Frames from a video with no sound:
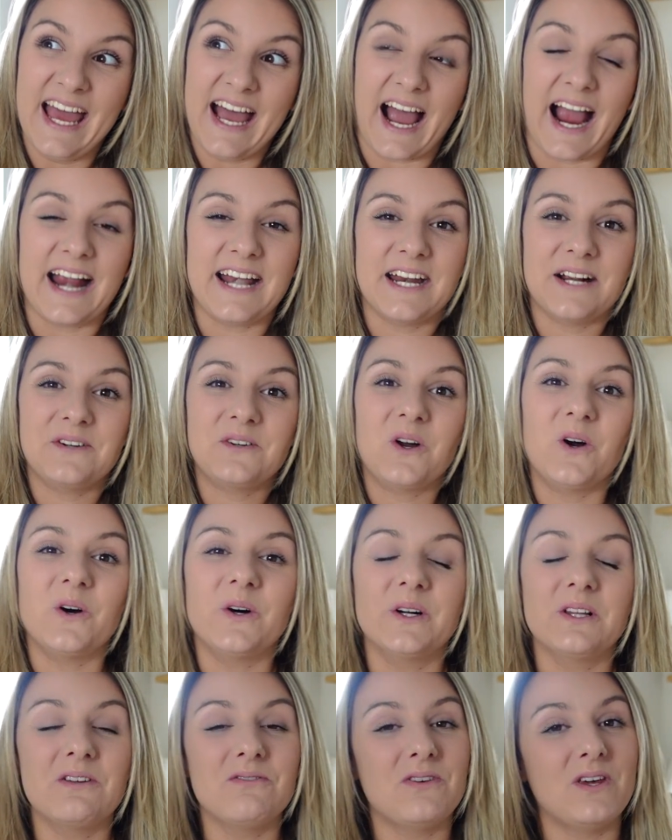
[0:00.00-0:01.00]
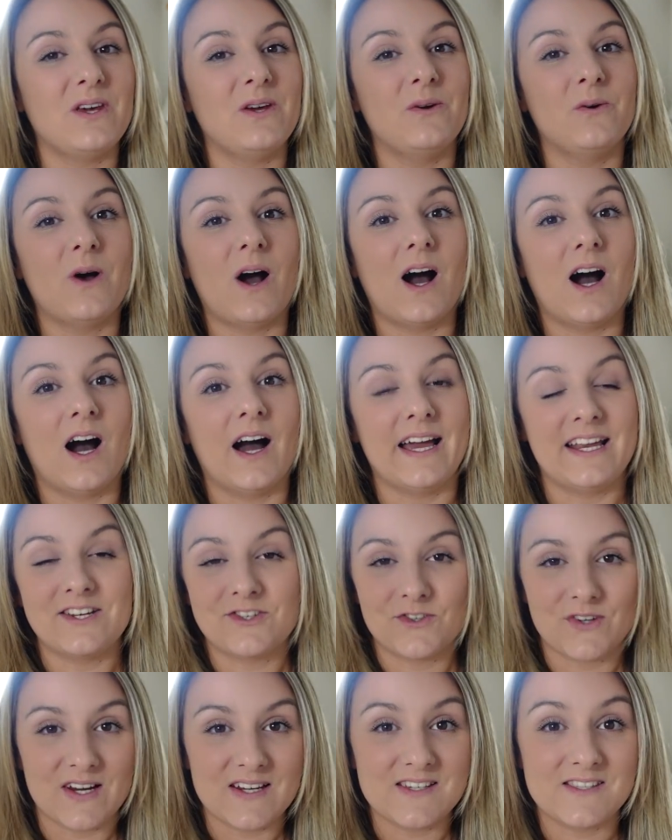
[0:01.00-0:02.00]
I know not all of you are
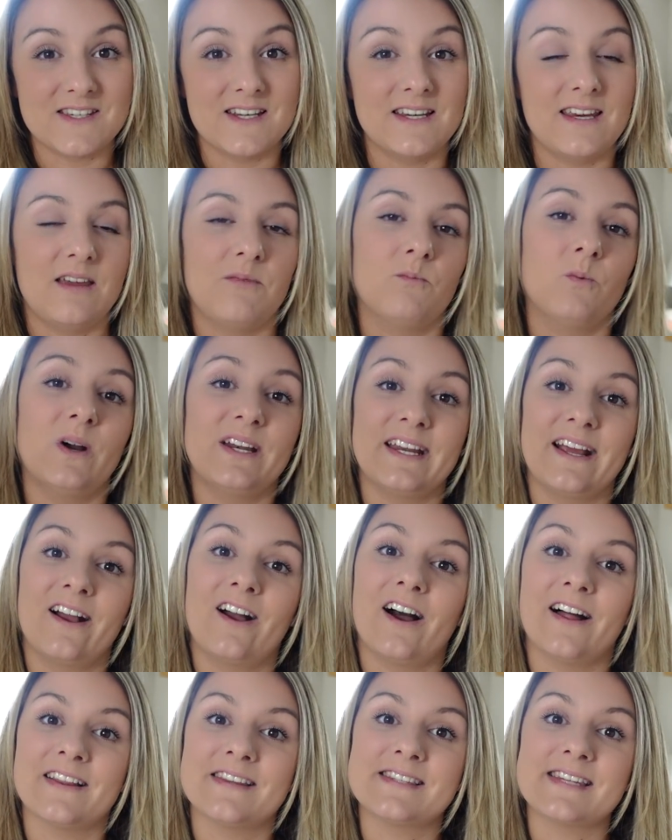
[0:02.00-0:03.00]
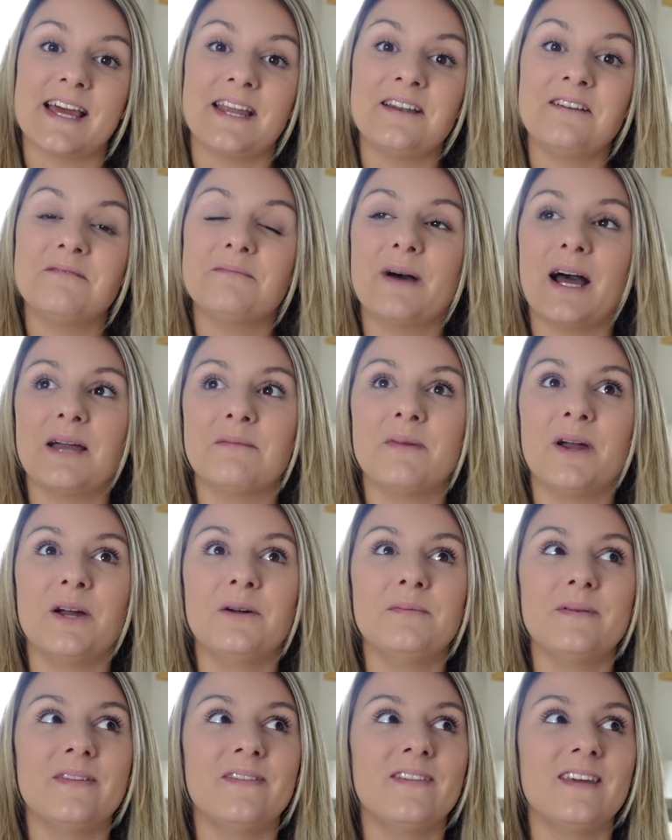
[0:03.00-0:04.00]
interested in wedding content, but I'm
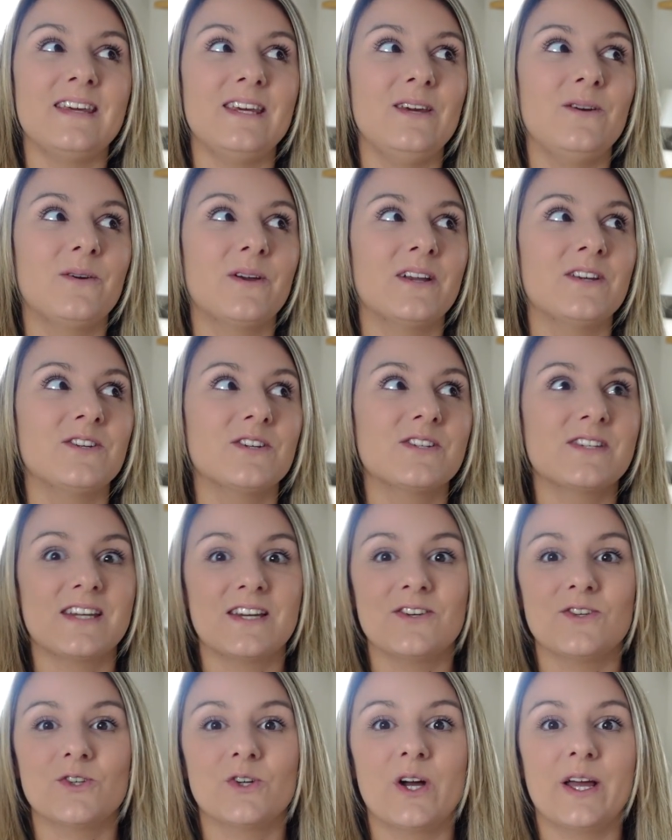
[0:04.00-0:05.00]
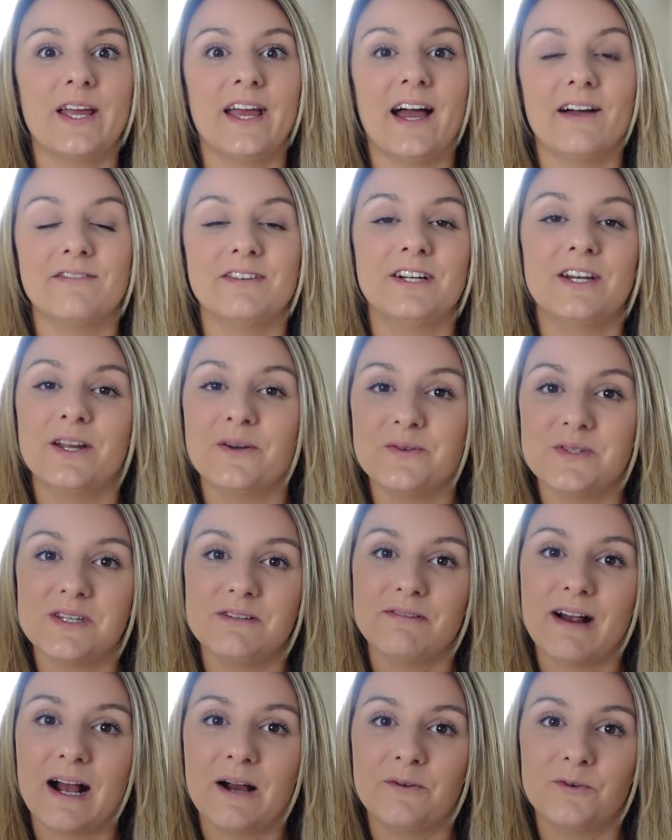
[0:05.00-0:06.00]
hoping that you can just enjoy having a
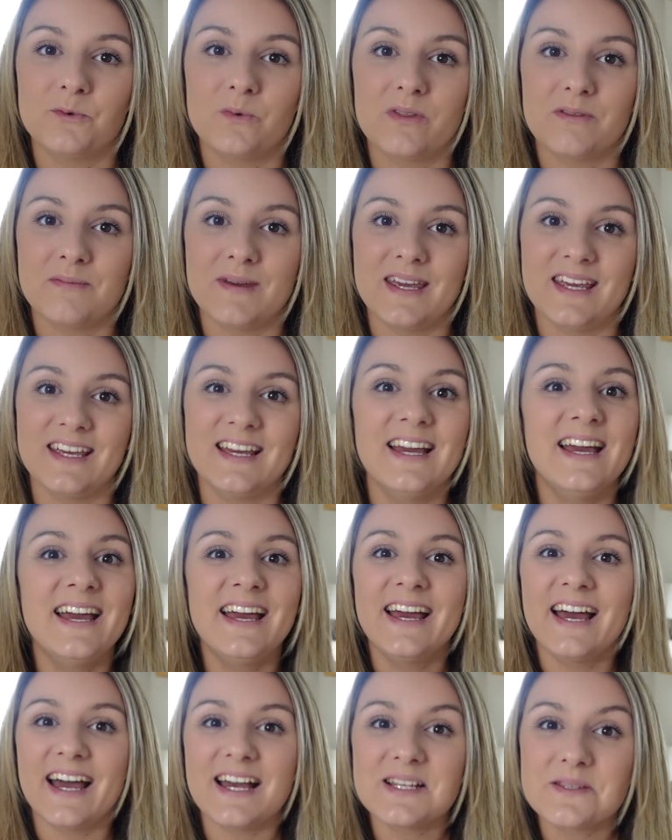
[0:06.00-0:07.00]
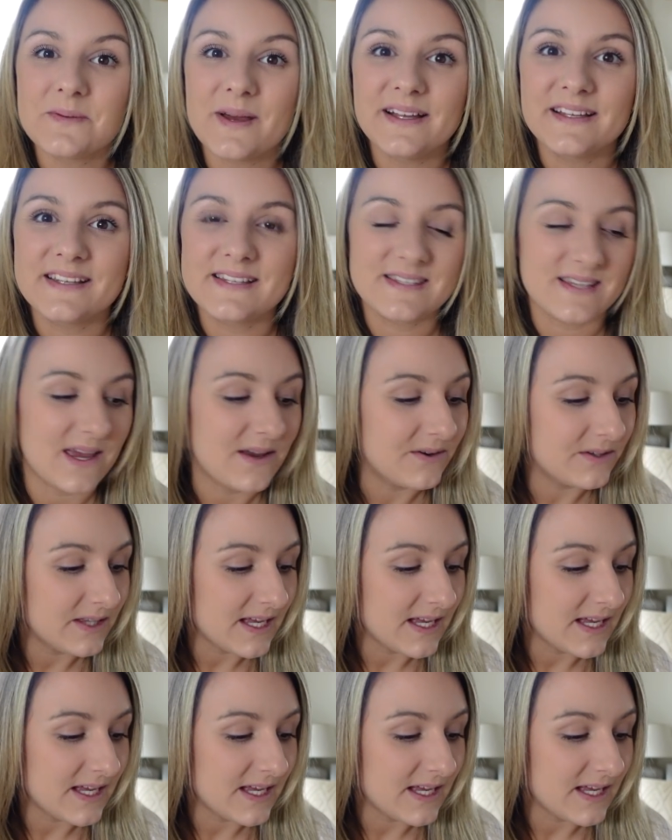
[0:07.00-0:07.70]
nosy round with me as well. So